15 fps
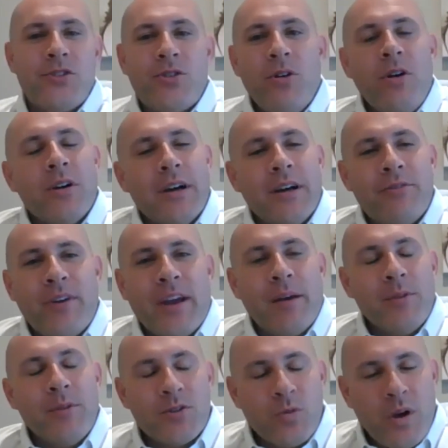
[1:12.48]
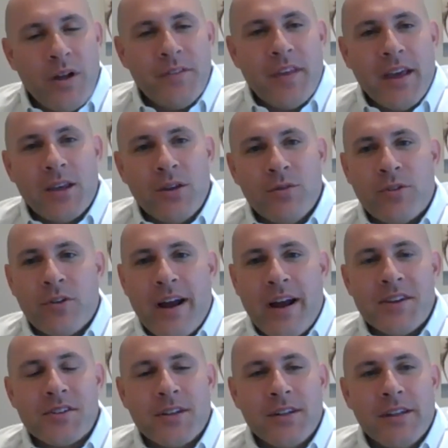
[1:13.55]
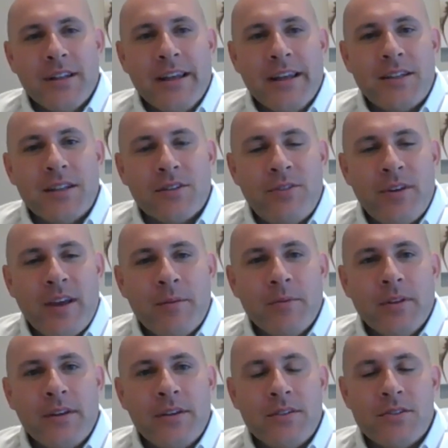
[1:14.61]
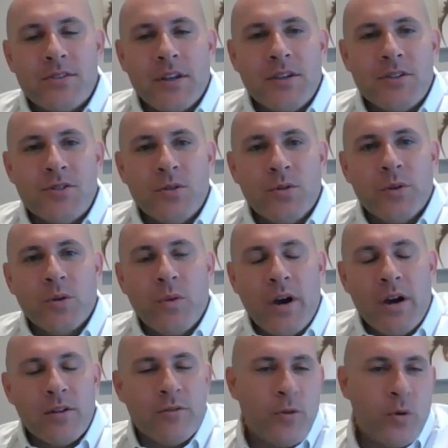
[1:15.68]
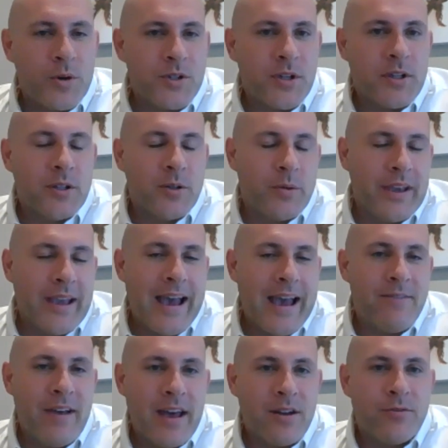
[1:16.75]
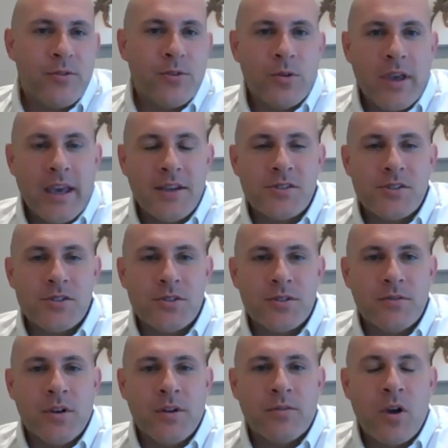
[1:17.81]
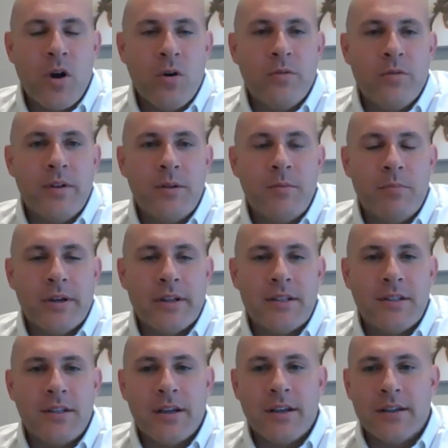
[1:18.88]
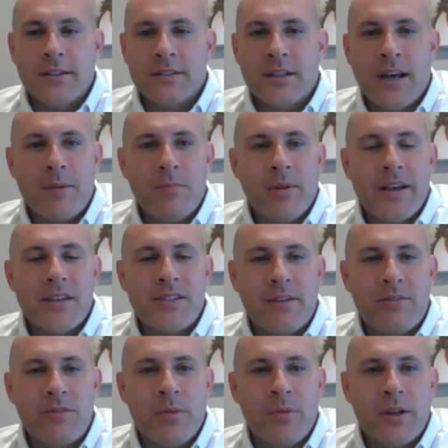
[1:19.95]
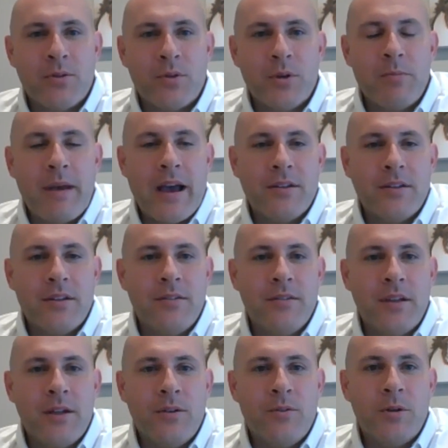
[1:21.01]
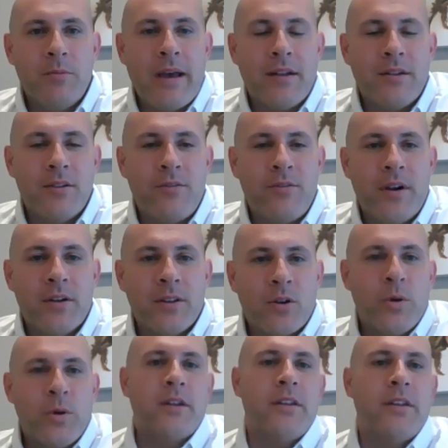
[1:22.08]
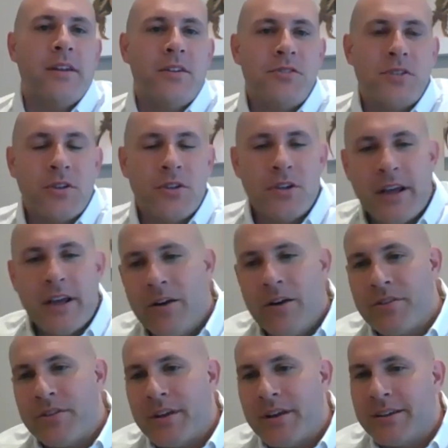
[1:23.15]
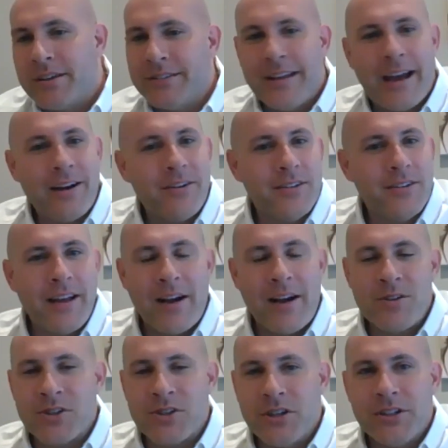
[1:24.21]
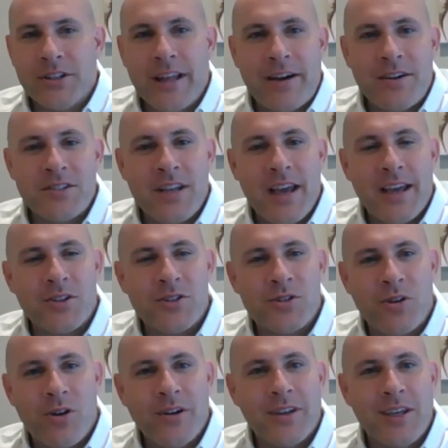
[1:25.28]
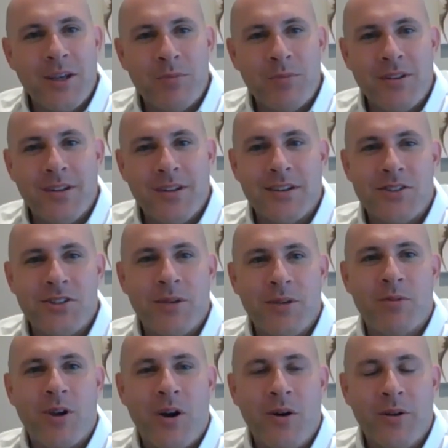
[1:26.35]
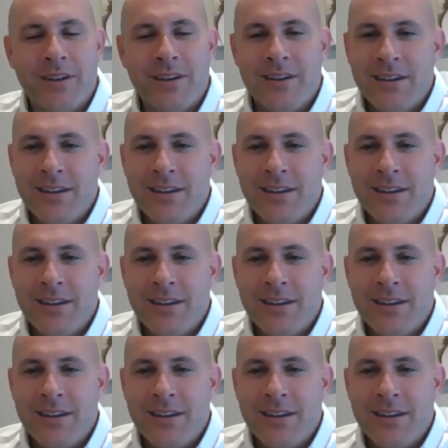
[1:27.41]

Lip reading: strong. Family as well. Thank you for asking. The Atlantic family is doing well. Unfortunately, we have had a few cases of COVID, but God bless everybody. Rebounded and rebounded fairly quickly and is in good health. Larry's good. Larry's hanging strong, keeping the ship going.